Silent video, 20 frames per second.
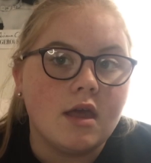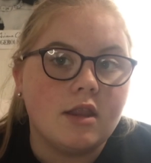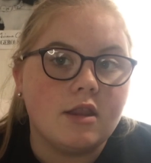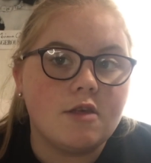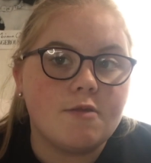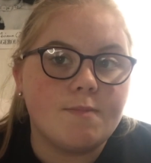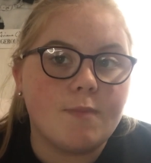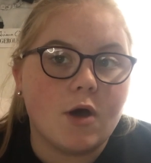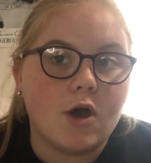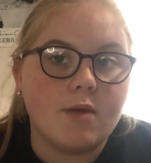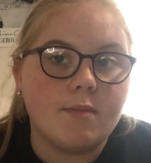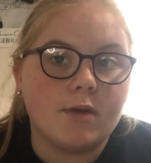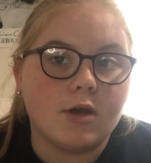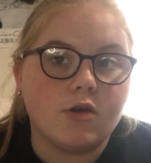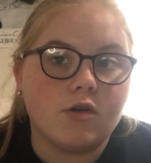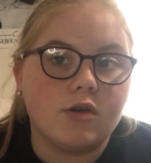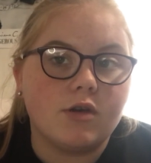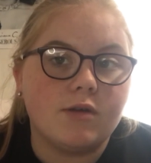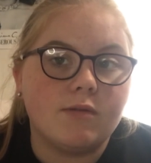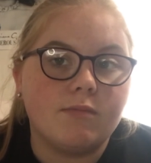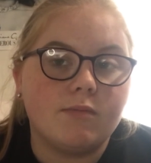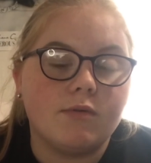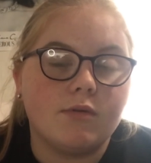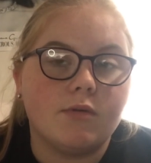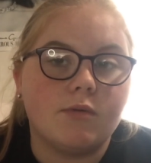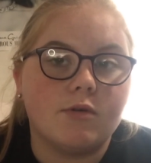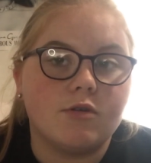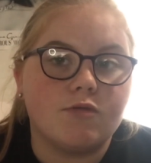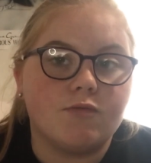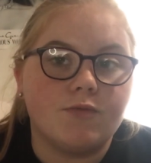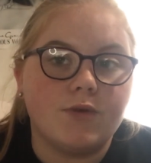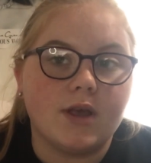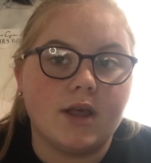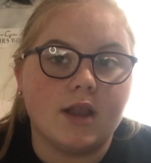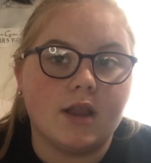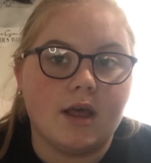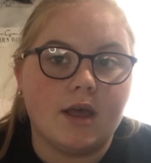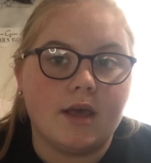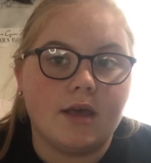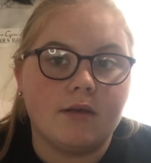this boy in my group was
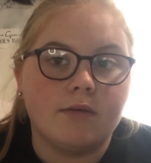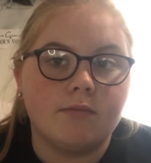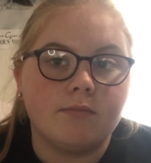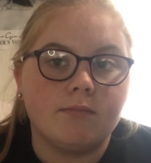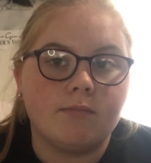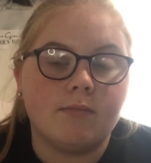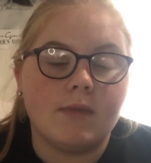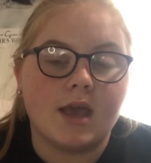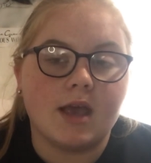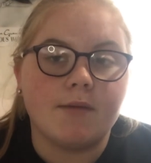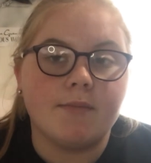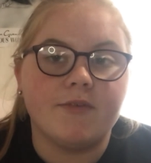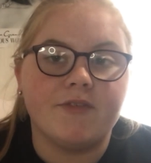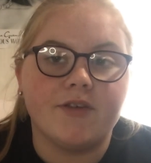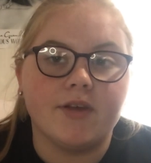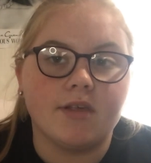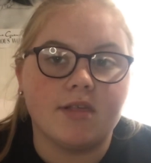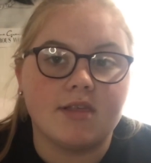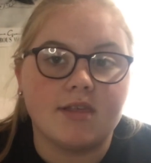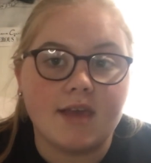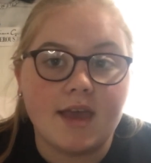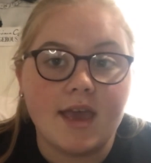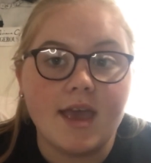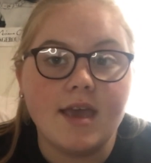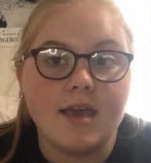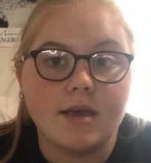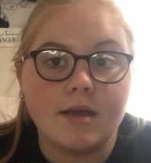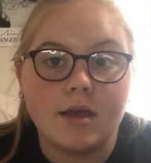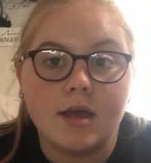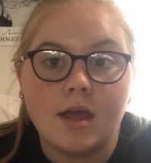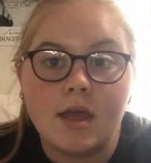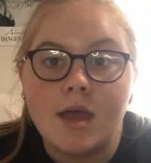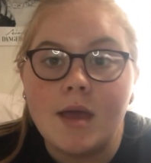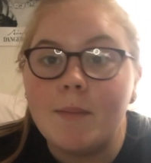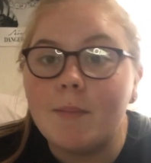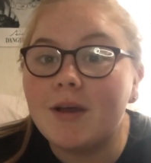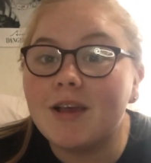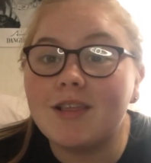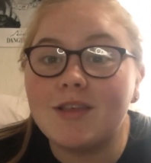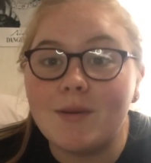really making me feel sick
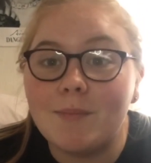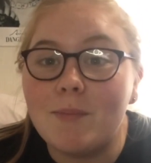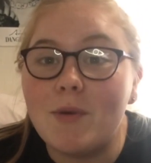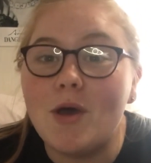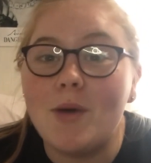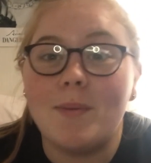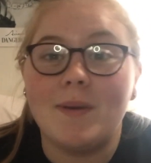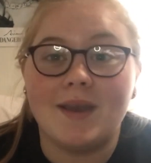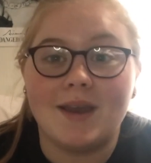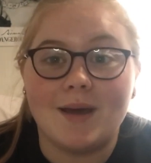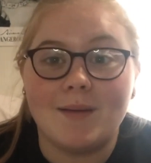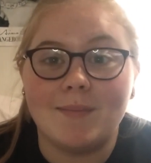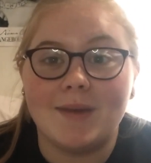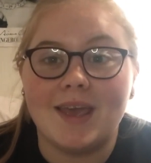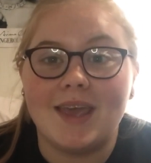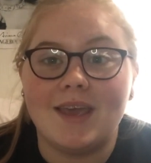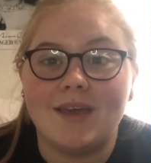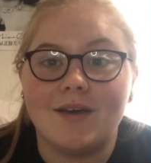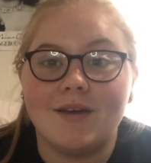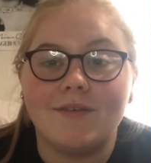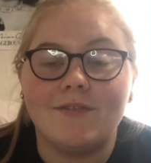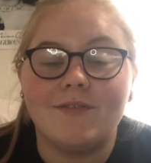because they were burping down my ear